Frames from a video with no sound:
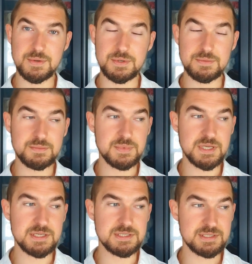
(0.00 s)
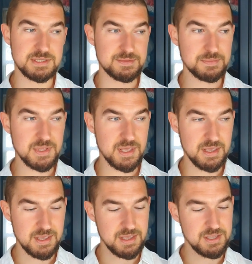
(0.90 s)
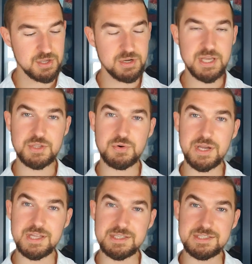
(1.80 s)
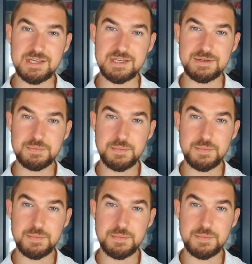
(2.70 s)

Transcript: Well, because you're in that twilight state.